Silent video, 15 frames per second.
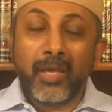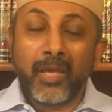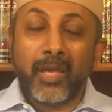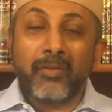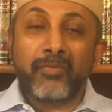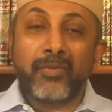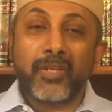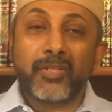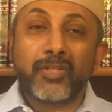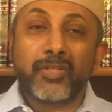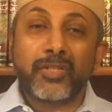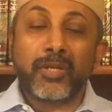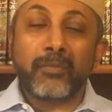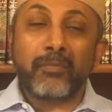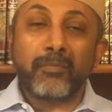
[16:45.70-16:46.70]
If the
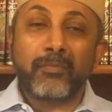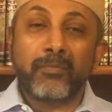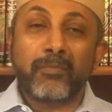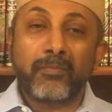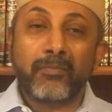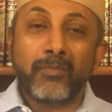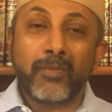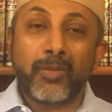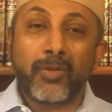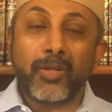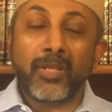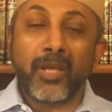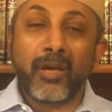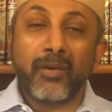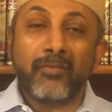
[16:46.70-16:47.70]
ship did
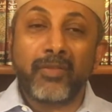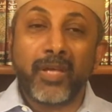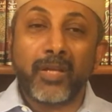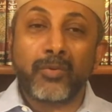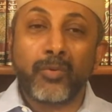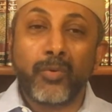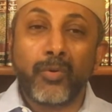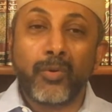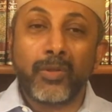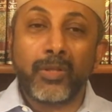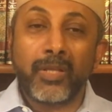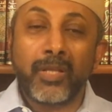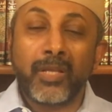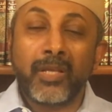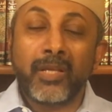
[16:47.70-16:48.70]
not have that hole,
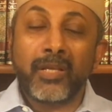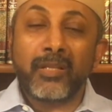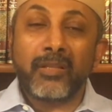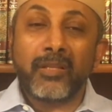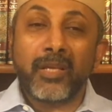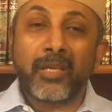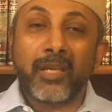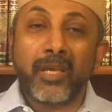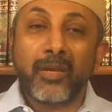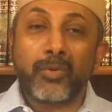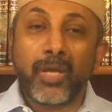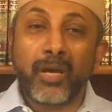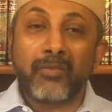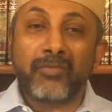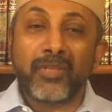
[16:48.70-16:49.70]
the king
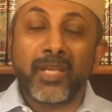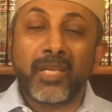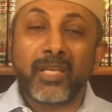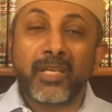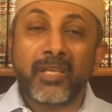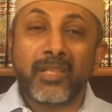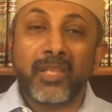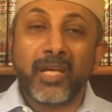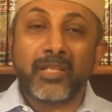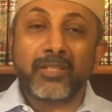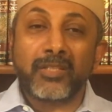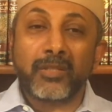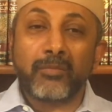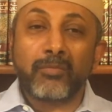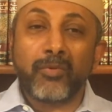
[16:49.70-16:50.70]
would have taken
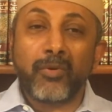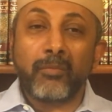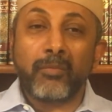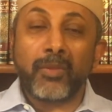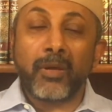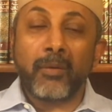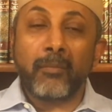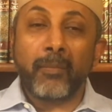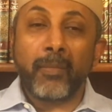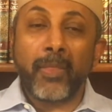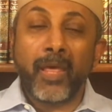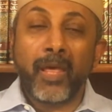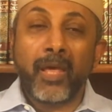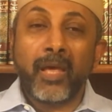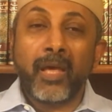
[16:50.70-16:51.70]
that ship from them
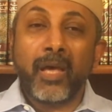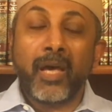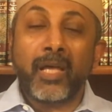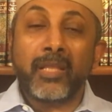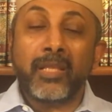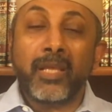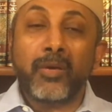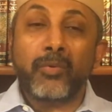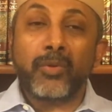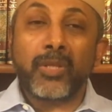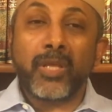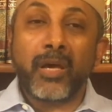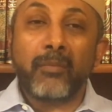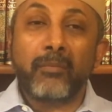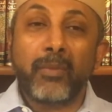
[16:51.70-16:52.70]
and they would
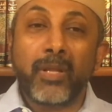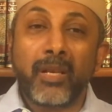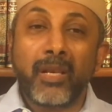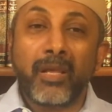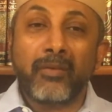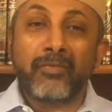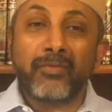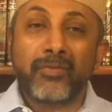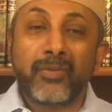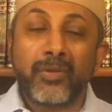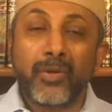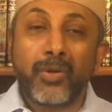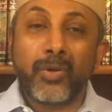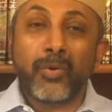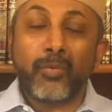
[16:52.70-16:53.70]
have been
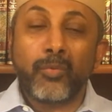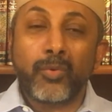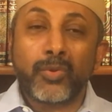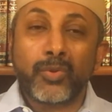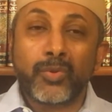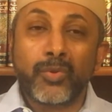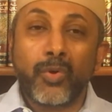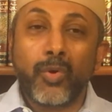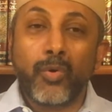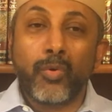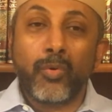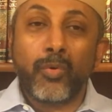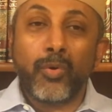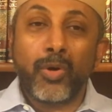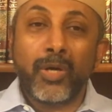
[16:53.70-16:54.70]
left with
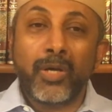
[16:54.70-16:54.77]
no